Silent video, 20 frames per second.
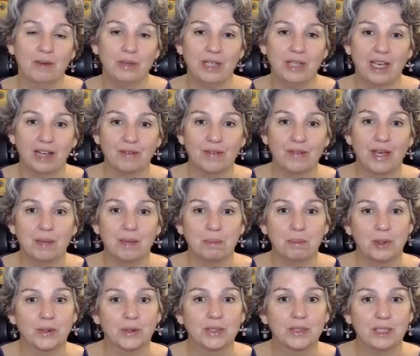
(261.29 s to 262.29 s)
We have that
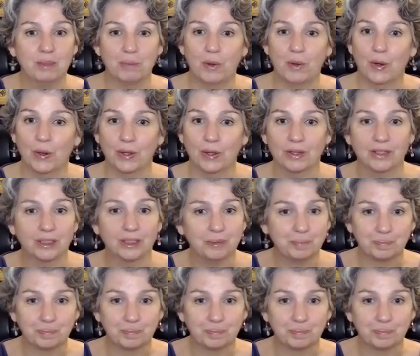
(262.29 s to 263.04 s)
multi-part